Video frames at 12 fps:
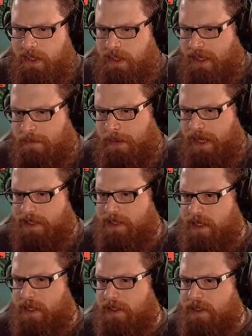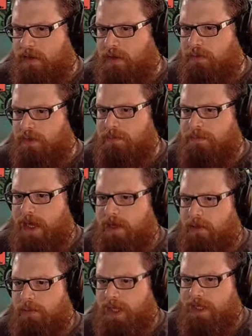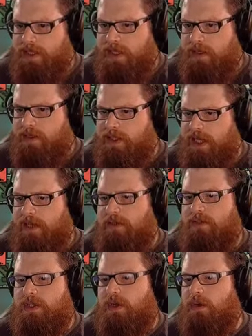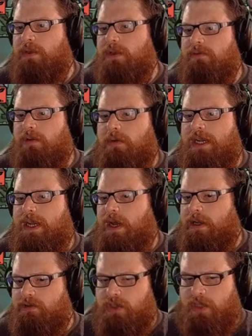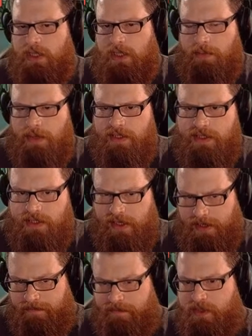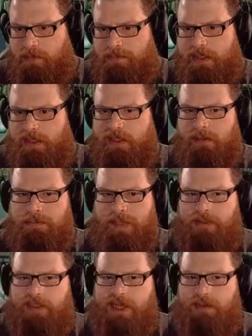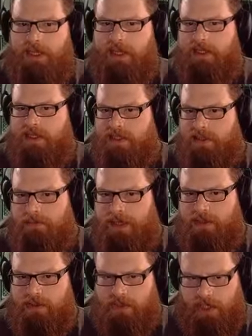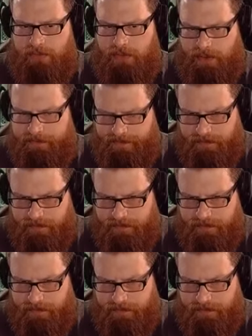Their backsides are covered in bioplastic scales that only grow in hydrogen climates. So build a little bell tower like this, a little bell chamber.